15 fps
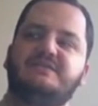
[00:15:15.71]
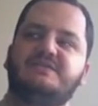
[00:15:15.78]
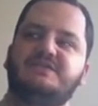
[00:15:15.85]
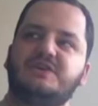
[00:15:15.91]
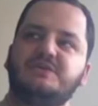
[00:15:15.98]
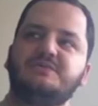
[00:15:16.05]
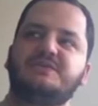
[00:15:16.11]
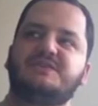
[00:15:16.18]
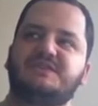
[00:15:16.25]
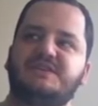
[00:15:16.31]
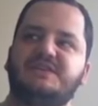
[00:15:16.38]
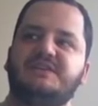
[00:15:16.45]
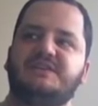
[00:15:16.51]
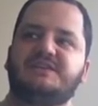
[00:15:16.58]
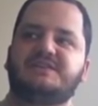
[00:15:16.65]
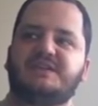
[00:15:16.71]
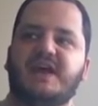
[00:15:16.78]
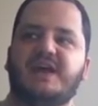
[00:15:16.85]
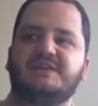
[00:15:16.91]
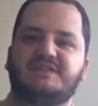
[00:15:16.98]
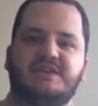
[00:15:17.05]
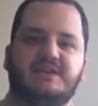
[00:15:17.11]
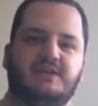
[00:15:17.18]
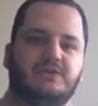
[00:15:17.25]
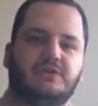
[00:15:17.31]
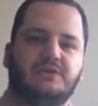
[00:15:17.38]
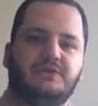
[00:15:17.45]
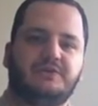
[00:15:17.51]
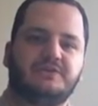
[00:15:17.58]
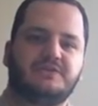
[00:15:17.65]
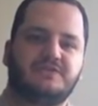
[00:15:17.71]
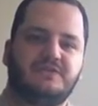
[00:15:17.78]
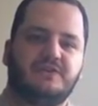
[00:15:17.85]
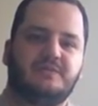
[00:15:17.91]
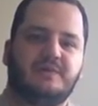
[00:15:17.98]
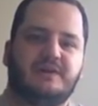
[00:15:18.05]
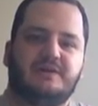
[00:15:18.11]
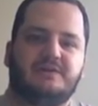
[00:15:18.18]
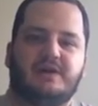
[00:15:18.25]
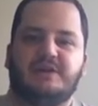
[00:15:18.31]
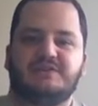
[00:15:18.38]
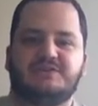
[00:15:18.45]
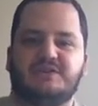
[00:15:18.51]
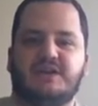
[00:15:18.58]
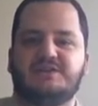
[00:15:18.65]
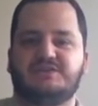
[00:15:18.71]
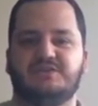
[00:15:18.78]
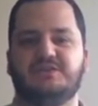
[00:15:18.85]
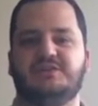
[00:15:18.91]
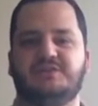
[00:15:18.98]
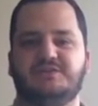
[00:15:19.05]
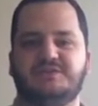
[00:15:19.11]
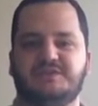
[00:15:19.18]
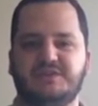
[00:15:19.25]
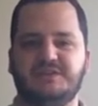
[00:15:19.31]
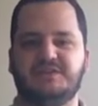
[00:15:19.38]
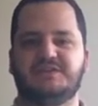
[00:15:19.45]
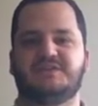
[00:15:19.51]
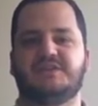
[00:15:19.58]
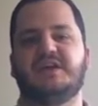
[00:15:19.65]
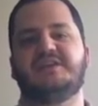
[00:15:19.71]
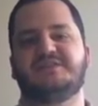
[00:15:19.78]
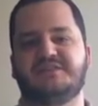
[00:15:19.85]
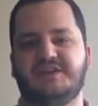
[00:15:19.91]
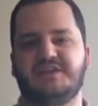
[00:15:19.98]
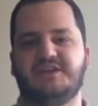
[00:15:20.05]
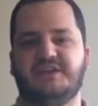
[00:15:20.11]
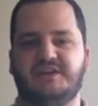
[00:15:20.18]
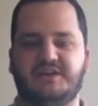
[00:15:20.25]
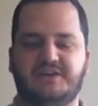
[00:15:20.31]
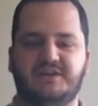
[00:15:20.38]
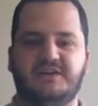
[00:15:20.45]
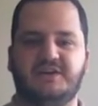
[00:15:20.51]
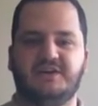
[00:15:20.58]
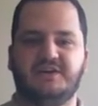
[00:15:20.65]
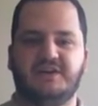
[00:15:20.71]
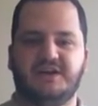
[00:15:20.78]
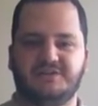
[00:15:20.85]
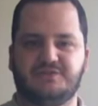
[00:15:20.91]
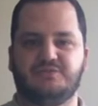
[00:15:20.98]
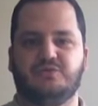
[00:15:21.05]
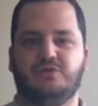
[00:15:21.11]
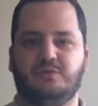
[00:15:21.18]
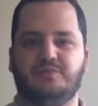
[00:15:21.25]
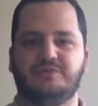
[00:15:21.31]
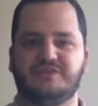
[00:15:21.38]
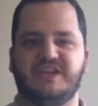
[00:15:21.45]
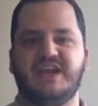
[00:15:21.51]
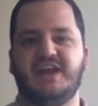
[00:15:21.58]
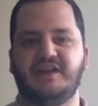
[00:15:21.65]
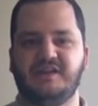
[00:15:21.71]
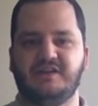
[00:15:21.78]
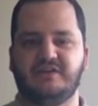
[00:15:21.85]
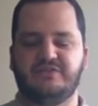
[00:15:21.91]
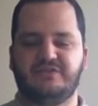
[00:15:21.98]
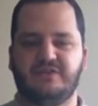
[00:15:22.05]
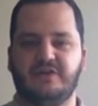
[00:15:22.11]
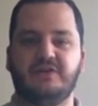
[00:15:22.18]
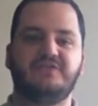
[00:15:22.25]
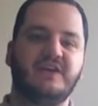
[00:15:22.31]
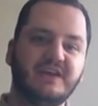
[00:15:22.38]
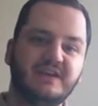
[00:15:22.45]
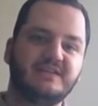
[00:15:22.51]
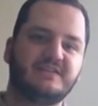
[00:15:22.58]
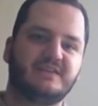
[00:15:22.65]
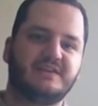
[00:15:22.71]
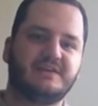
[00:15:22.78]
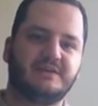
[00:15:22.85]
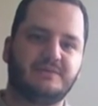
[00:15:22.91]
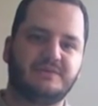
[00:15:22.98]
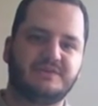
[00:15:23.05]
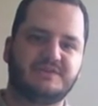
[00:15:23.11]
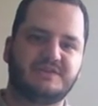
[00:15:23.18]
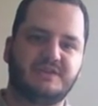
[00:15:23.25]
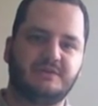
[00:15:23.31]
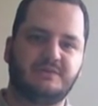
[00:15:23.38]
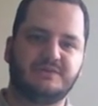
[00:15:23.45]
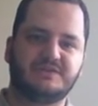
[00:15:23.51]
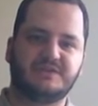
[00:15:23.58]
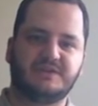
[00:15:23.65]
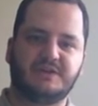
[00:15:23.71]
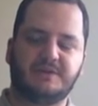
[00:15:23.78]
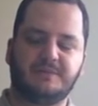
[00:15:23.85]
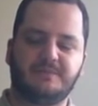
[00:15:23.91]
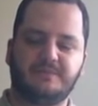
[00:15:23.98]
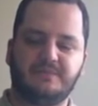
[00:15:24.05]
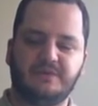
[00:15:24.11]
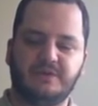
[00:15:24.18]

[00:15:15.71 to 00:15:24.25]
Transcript: don't see this as a colonialist film. I certainly don't see this as a Rule Britannia affair. If anything, it was a